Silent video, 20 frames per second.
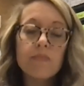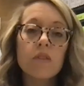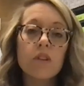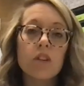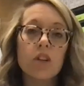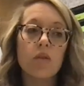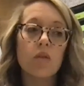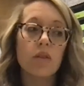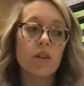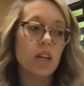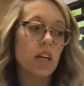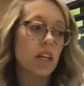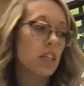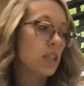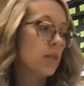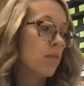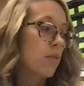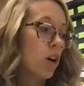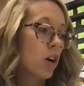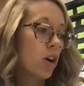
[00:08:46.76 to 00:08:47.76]
you're done
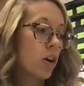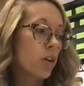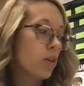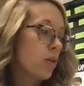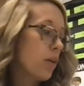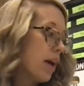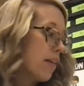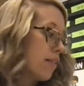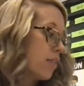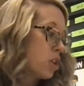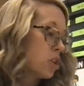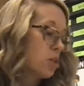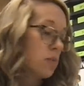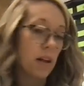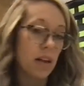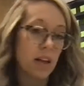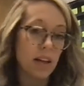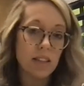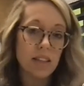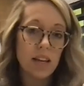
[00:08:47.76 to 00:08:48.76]
tomorrow, you have your
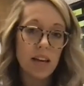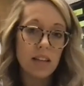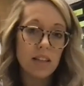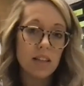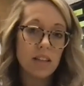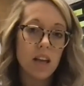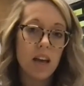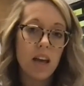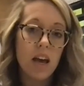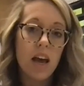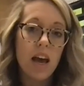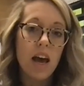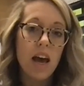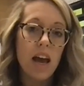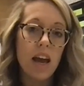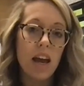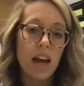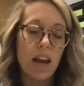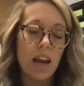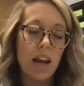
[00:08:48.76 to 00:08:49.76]
spelling test,
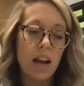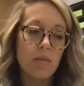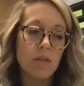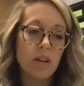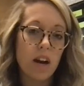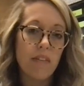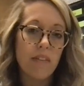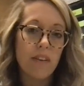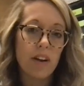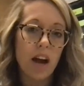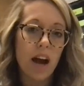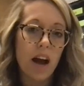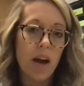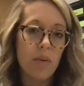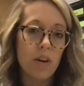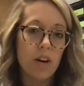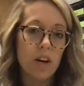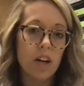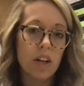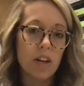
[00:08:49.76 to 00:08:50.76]
and I'm trying to figure out how
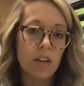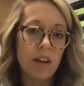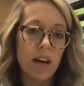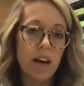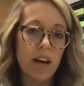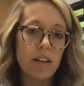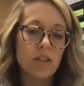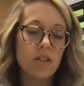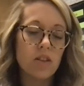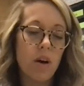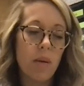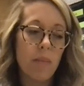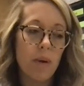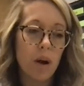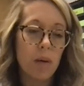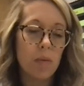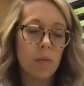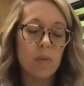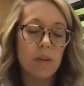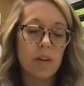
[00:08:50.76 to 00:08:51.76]
we're going to do that. So I
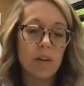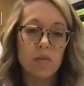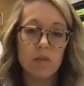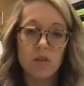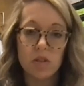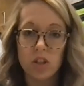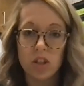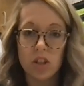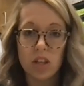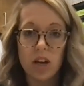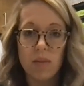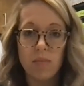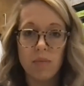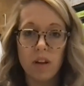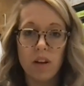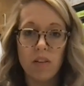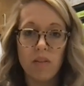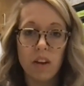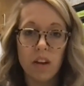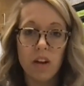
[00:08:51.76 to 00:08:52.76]
probably will just
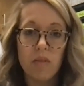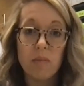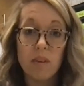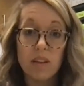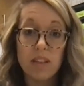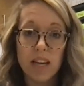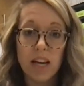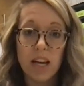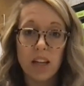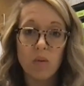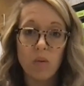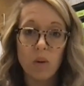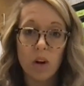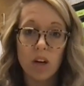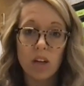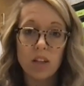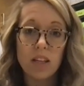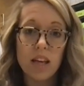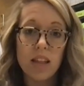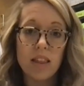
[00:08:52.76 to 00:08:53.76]
upload a video of me saying the
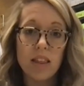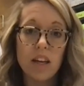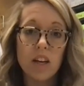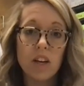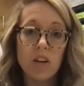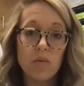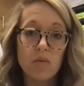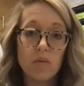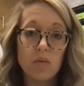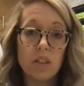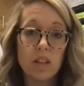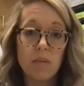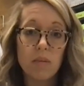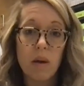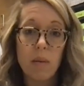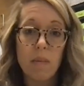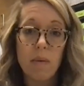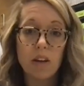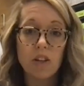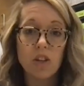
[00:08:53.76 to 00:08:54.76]
words, and then you will send
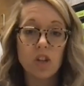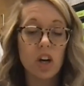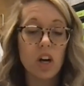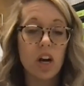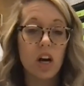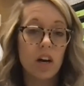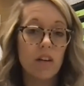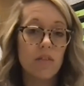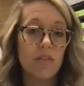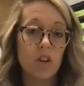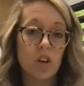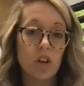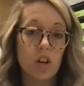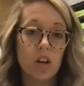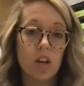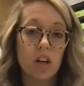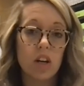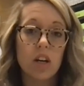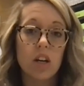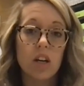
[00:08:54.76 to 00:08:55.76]
me a picture of
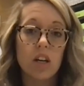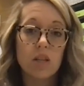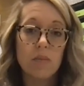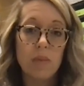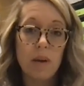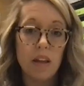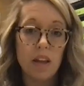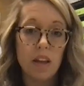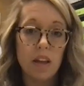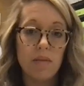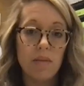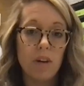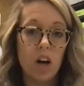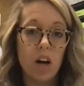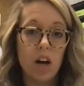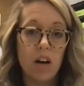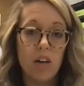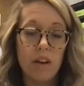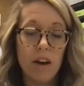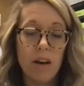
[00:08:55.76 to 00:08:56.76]
your spelling.
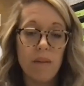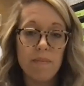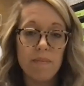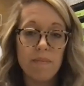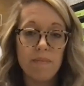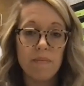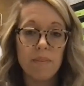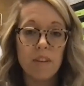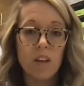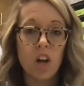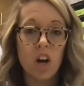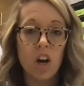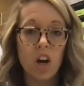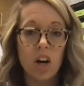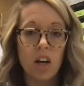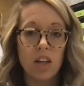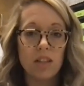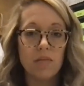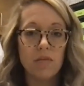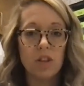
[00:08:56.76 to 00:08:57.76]
Okay?
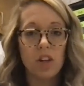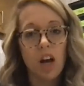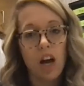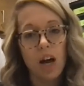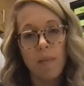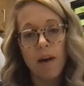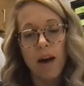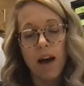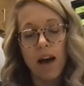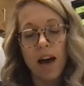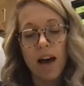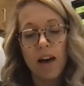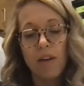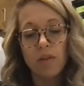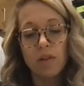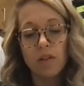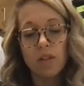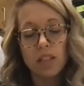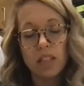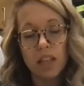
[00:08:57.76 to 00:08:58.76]
Awesome job. I
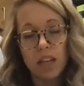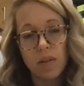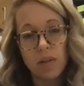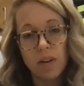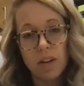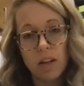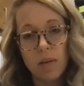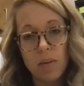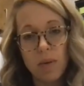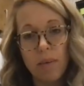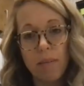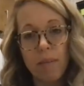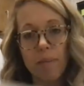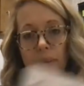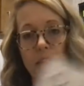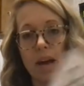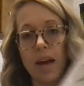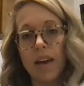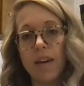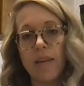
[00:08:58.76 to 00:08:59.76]
will see you in a little bit.
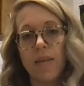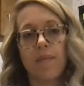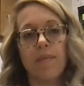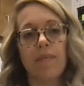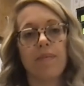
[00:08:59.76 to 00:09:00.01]
Bye.